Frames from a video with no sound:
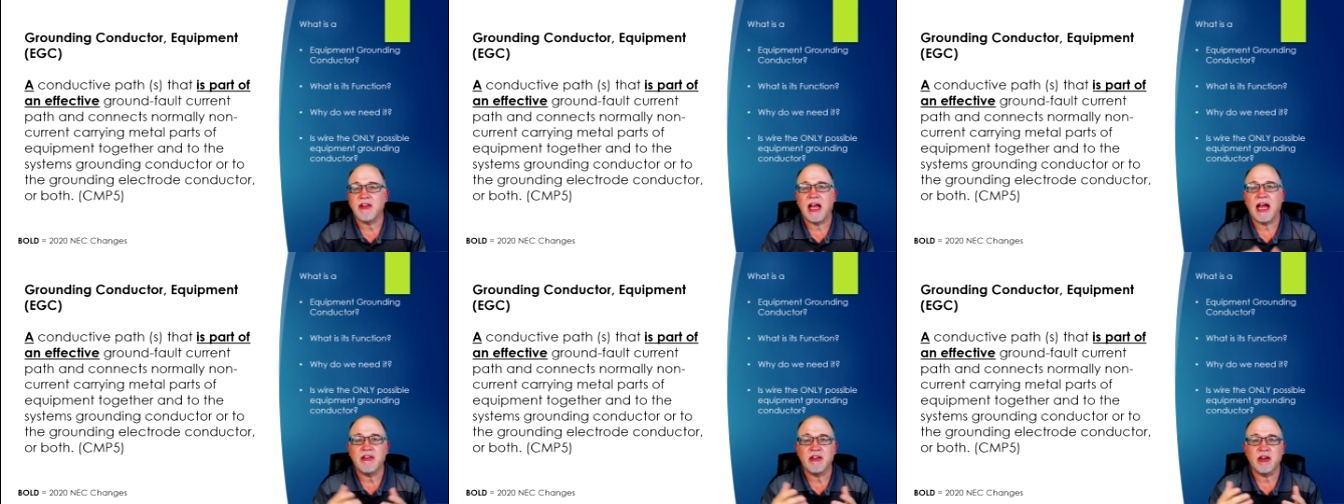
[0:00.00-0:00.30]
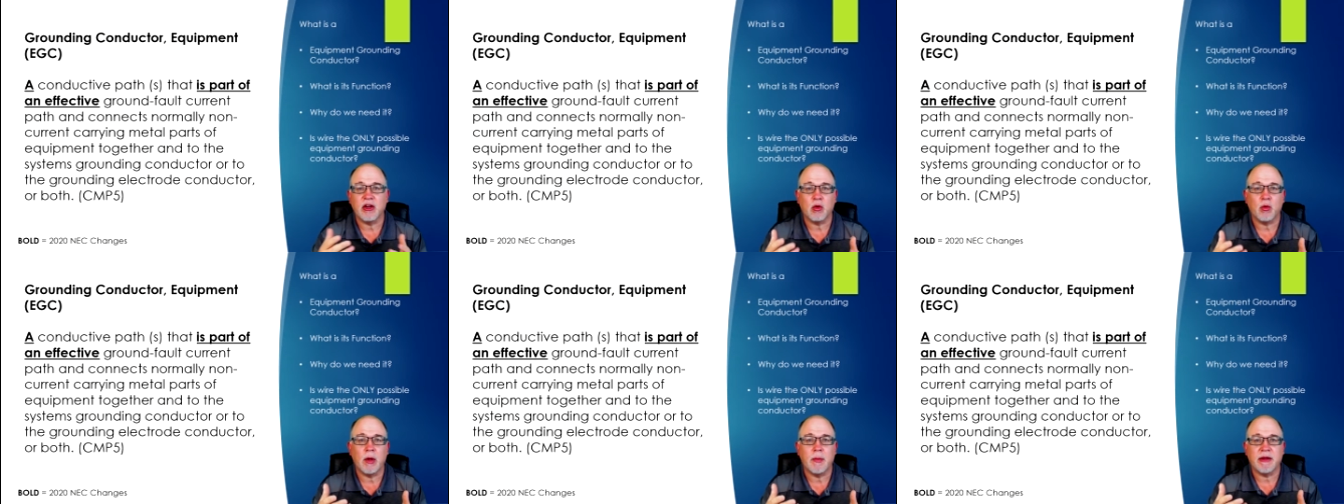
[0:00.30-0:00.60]
as an
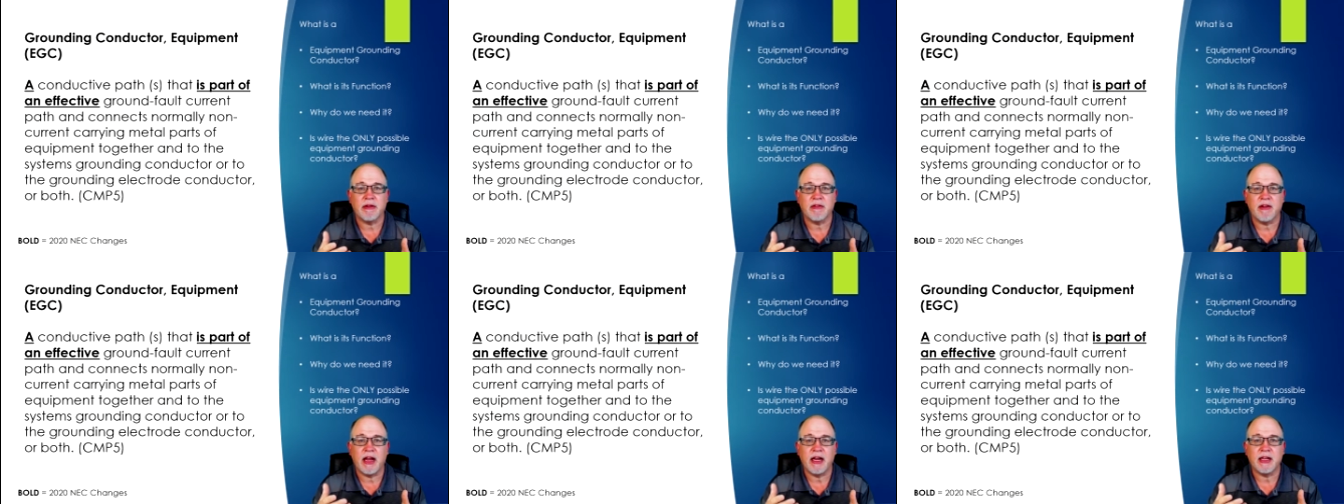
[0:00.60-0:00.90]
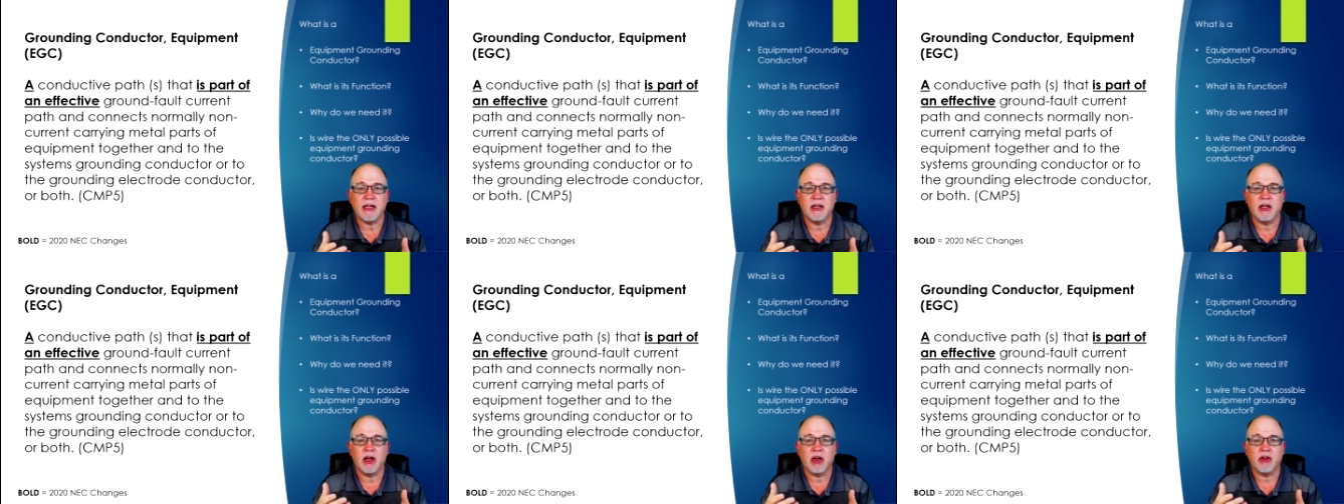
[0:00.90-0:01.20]
equipment grounding
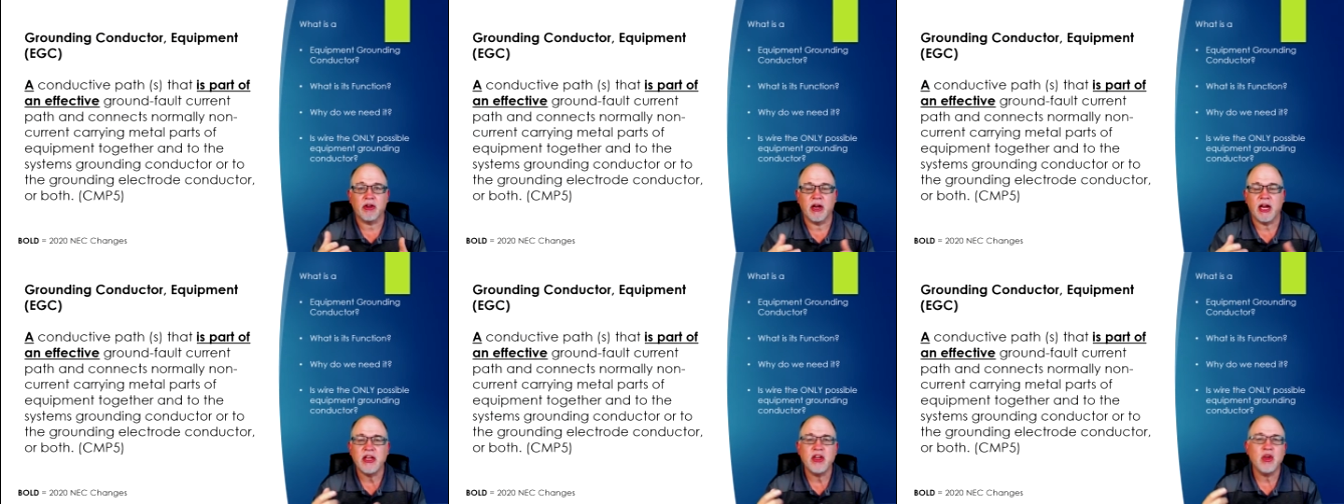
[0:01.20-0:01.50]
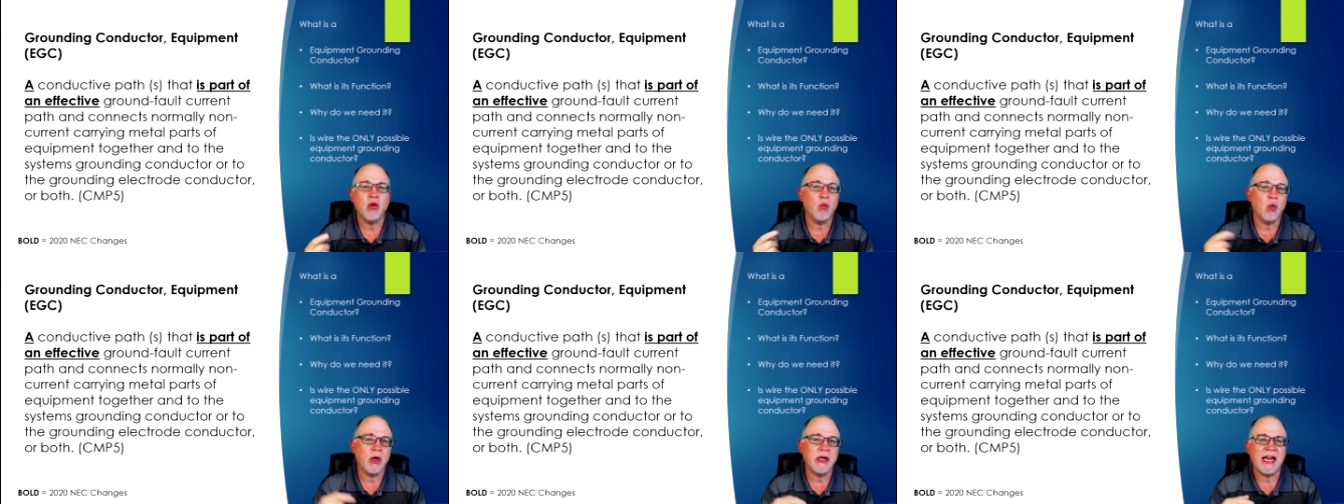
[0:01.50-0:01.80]
conductor and you
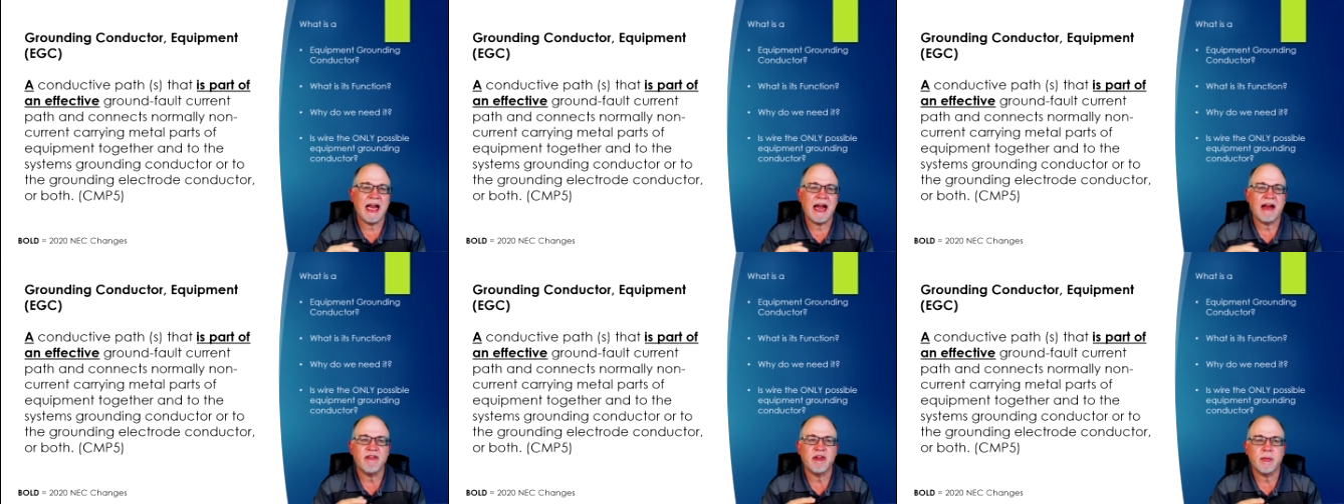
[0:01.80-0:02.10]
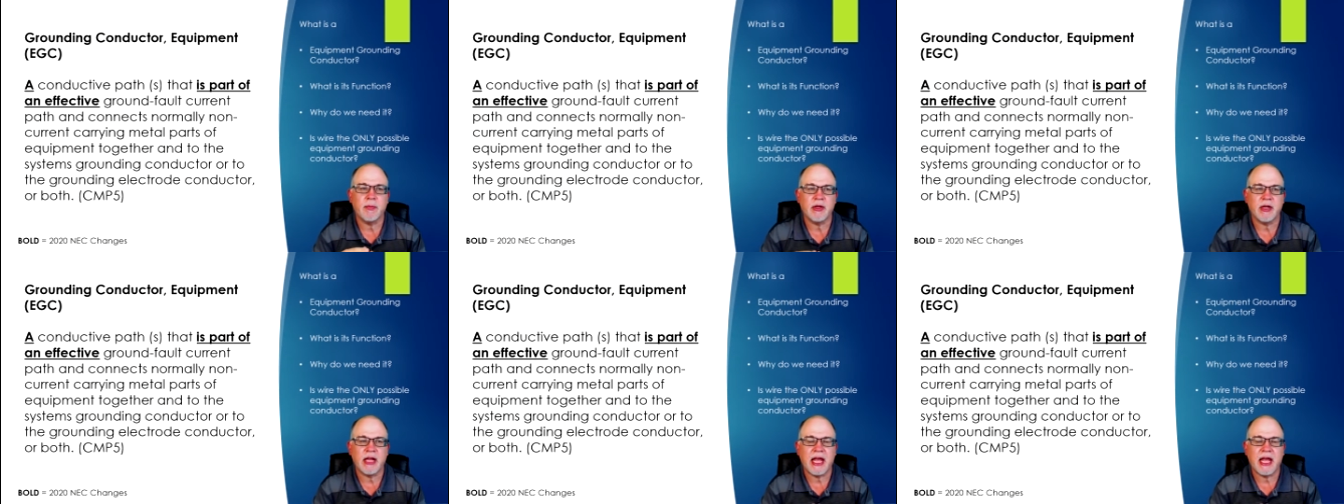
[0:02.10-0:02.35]
wouldn't have to put